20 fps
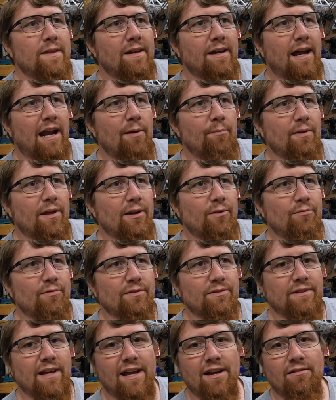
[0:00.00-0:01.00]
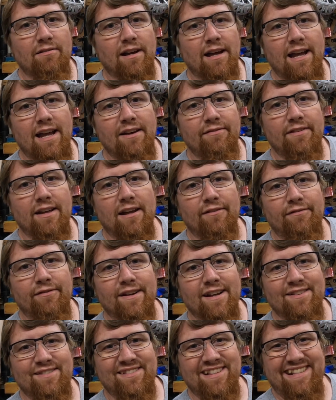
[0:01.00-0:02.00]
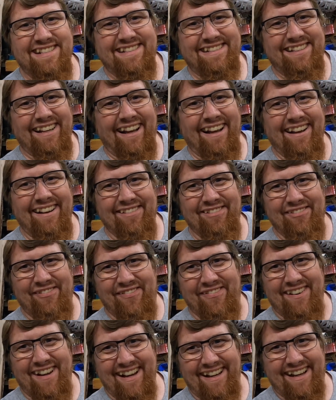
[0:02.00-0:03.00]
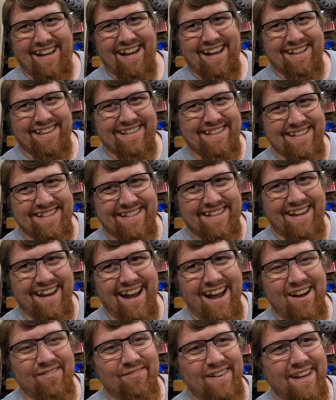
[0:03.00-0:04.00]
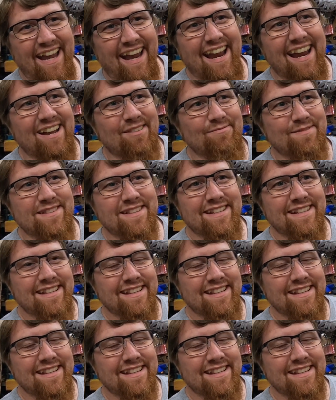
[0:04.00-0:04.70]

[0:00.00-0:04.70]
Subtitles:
And I'm like, well, I don't have that fancy stuff. I got this comp cams.